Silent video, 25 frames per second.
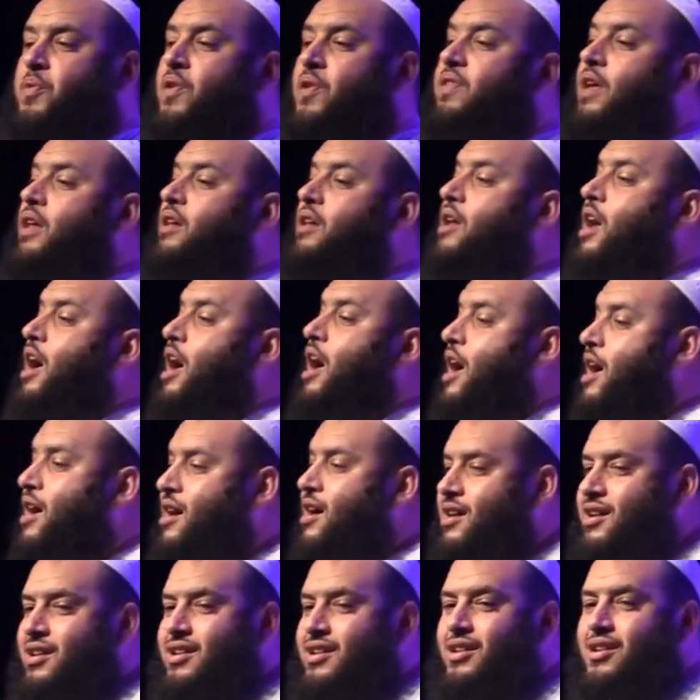with
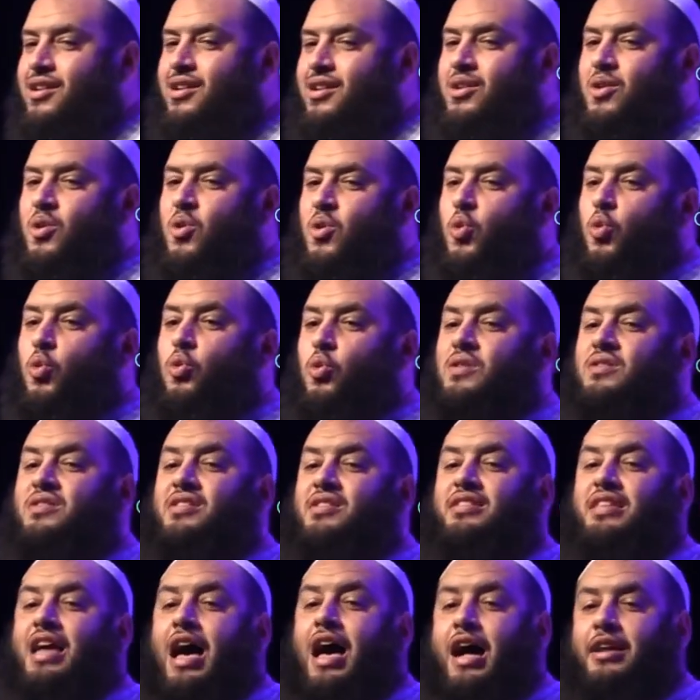Allah will
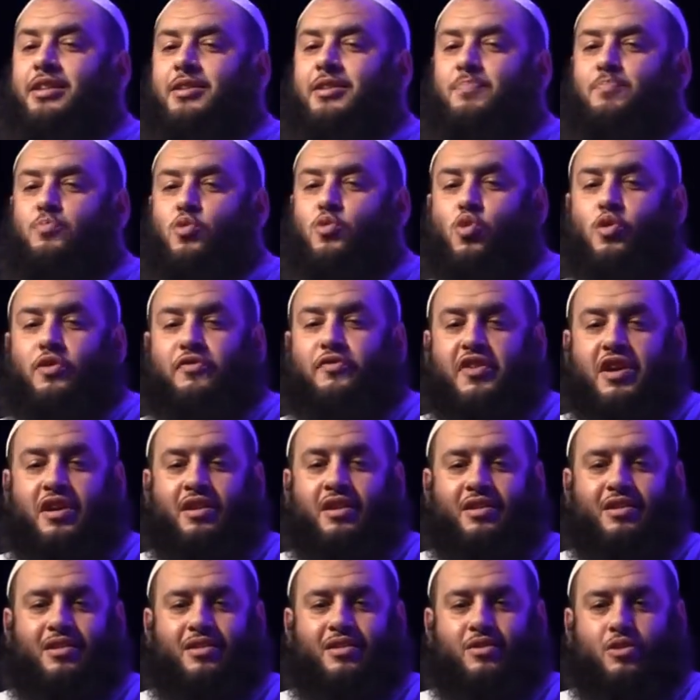start
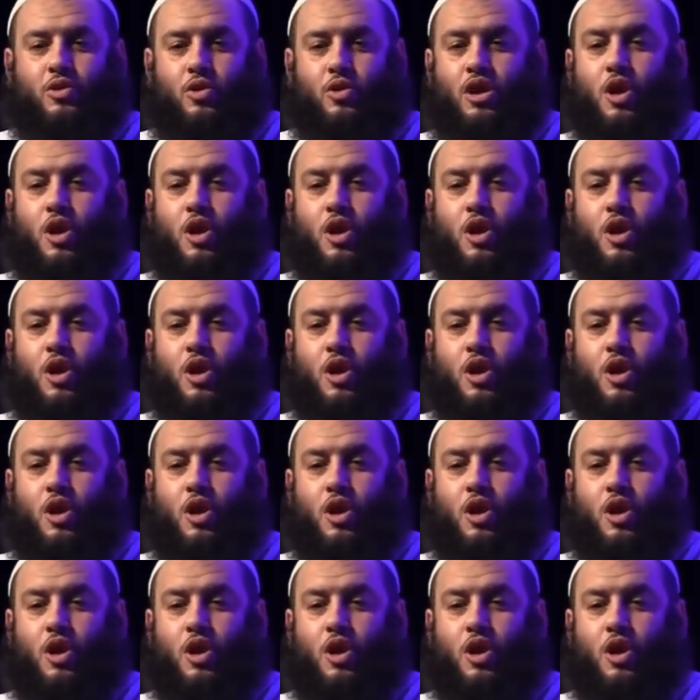moving,